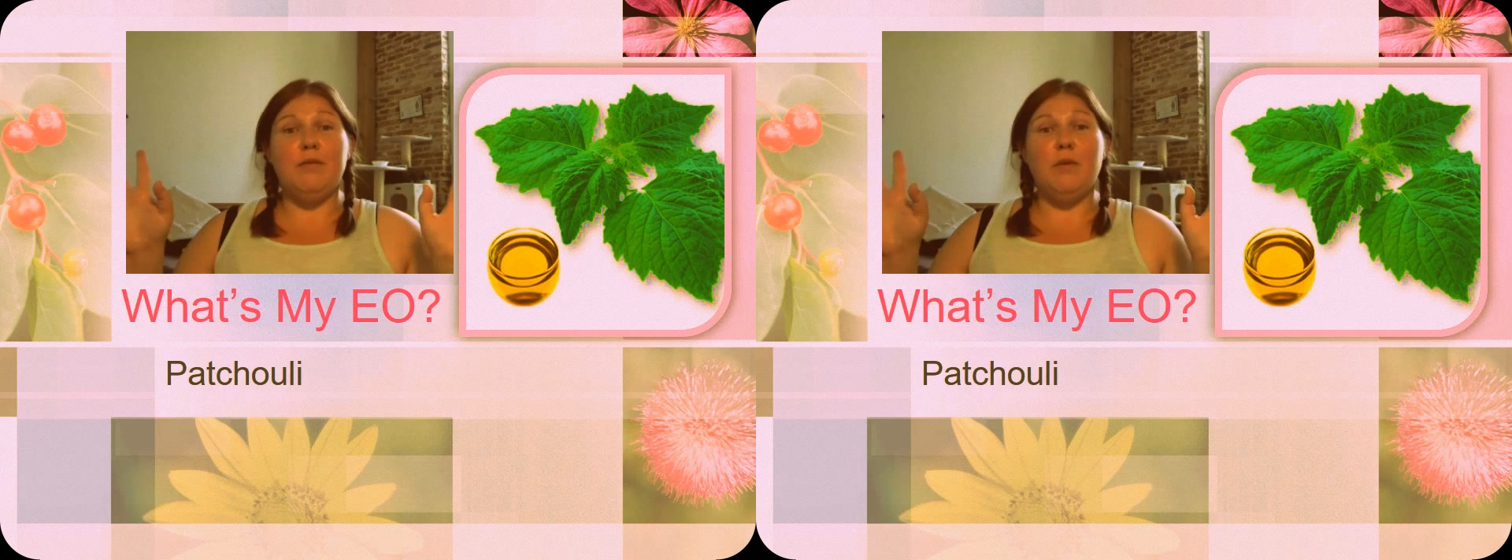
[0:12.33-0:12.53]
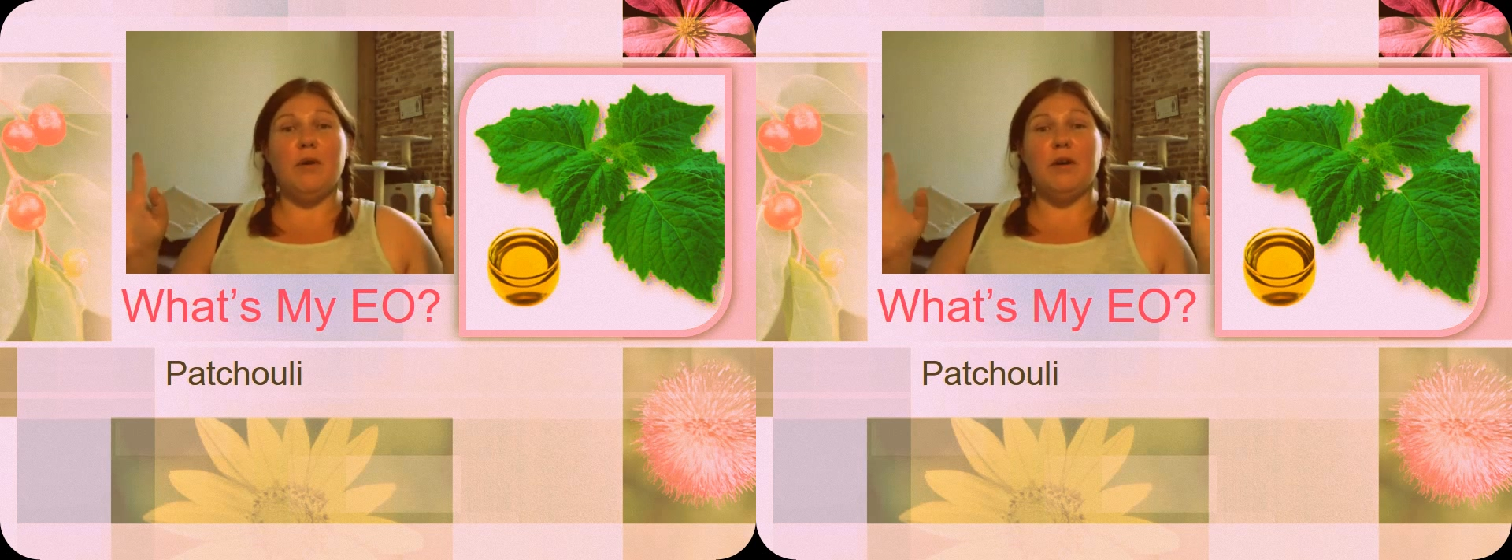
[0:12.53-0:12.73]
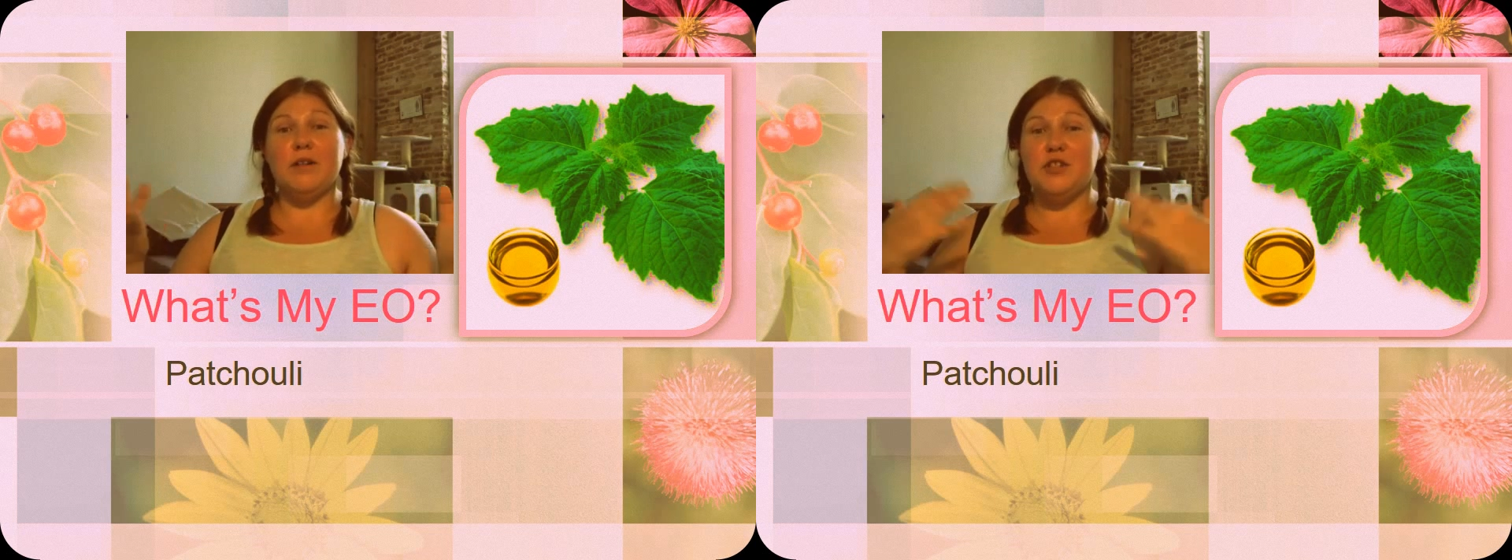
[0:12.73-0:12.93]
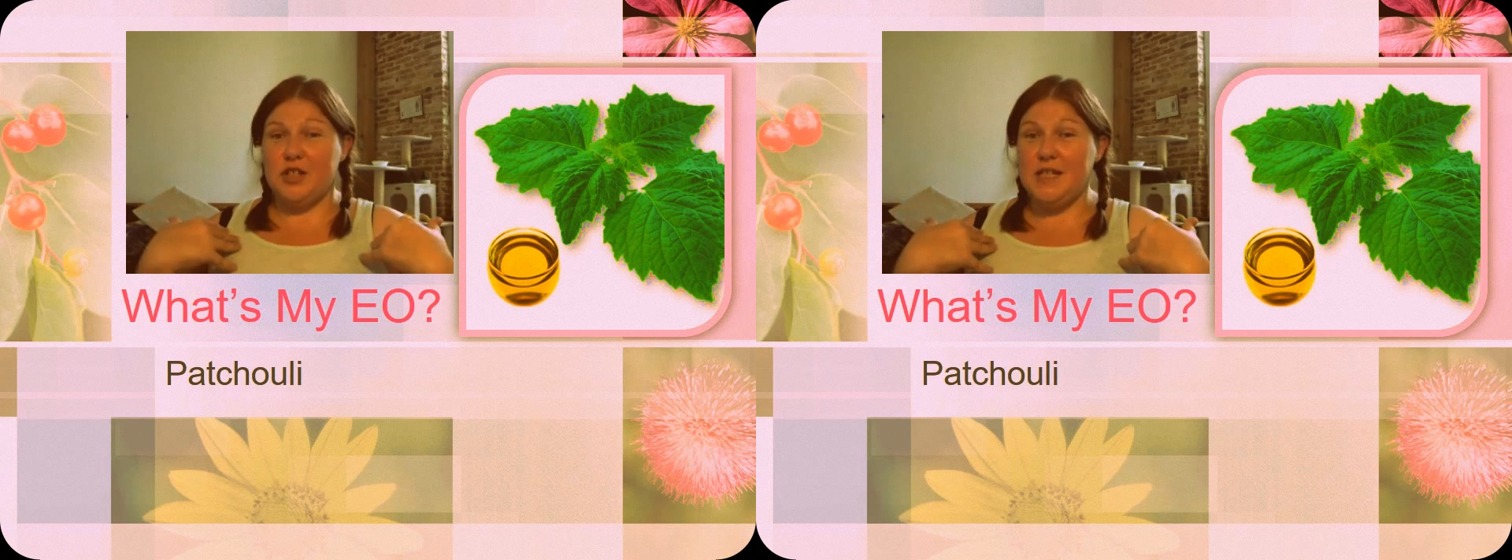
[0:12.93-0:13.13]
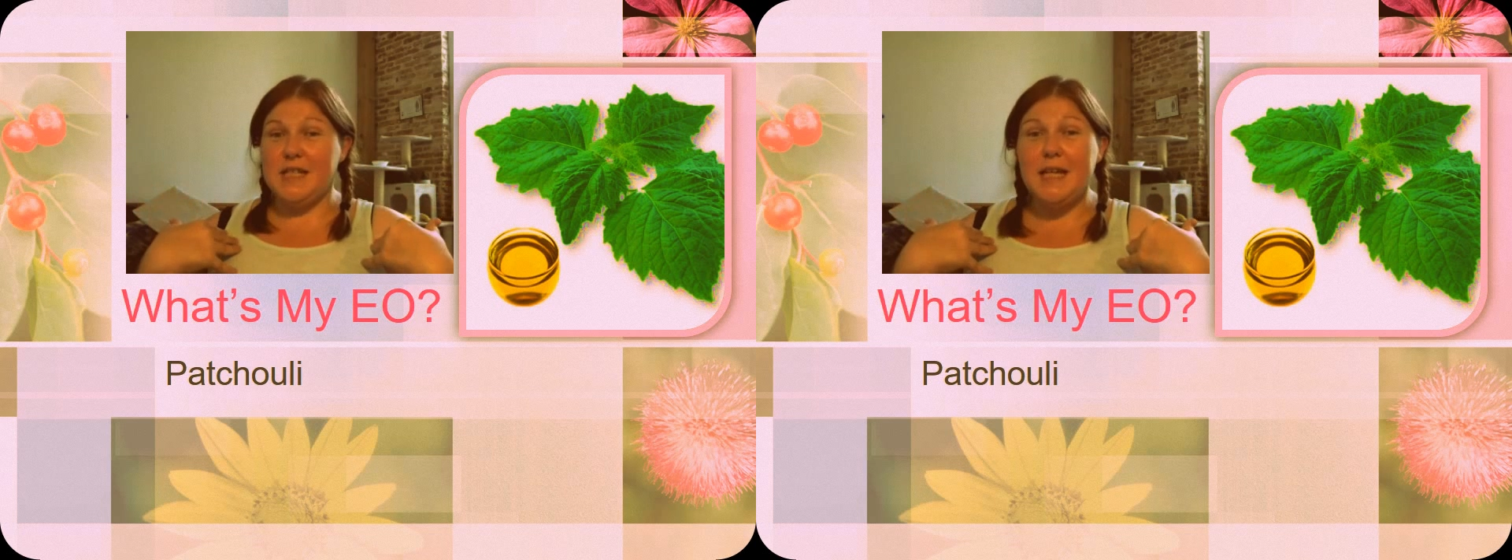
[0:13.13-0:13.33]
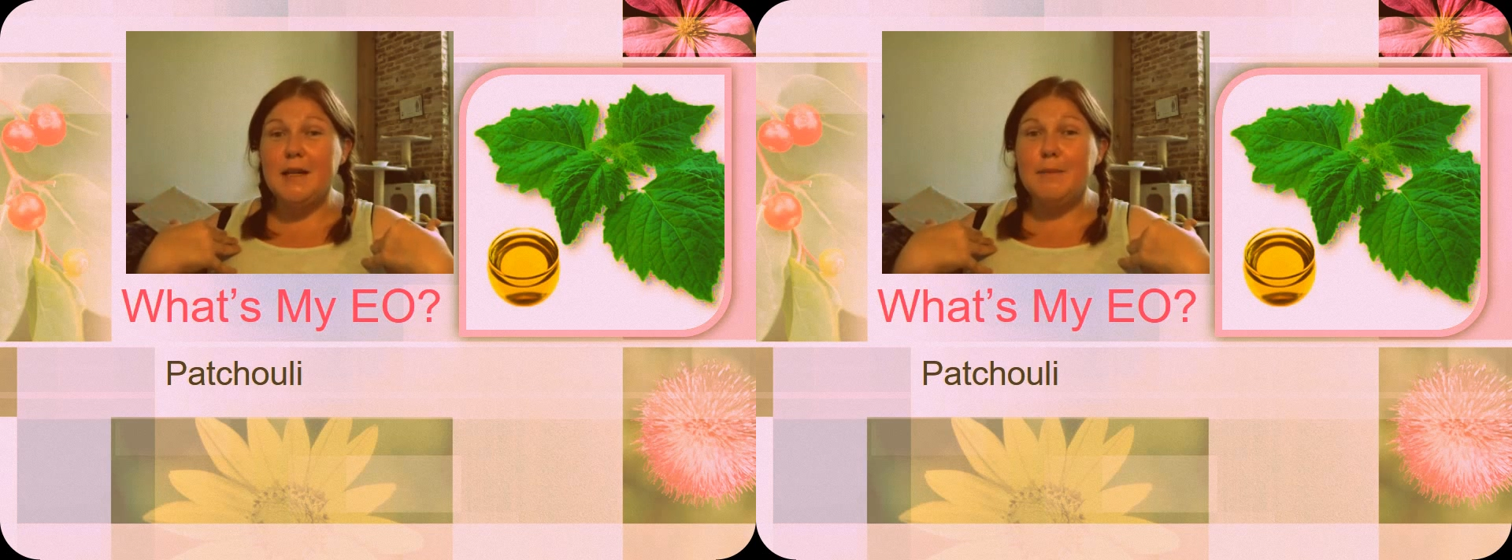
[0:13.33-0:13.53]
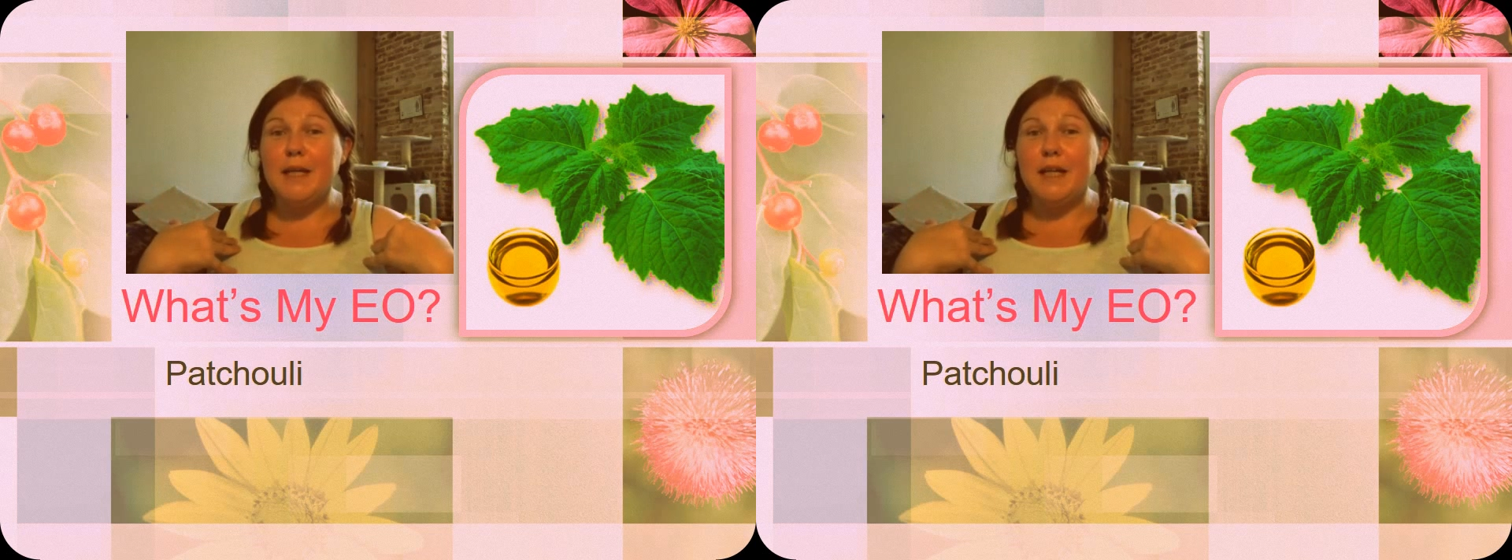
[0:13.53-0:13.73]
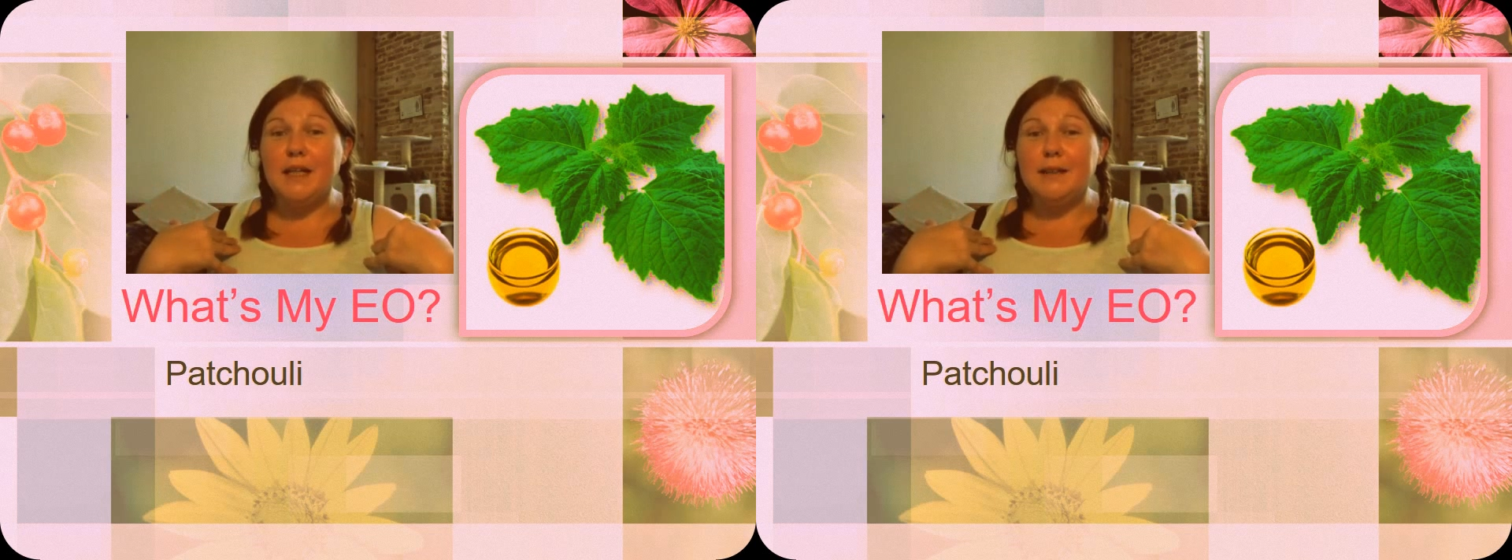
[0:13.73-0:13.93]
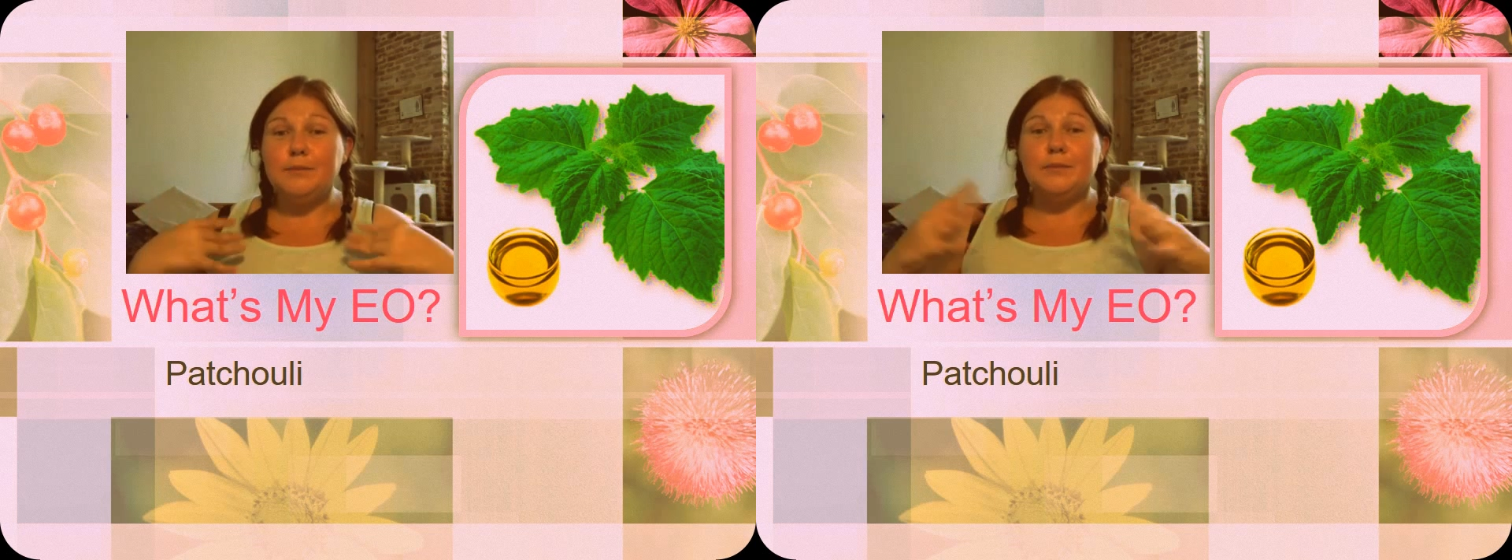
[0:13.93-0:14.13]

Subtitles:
before, just like me,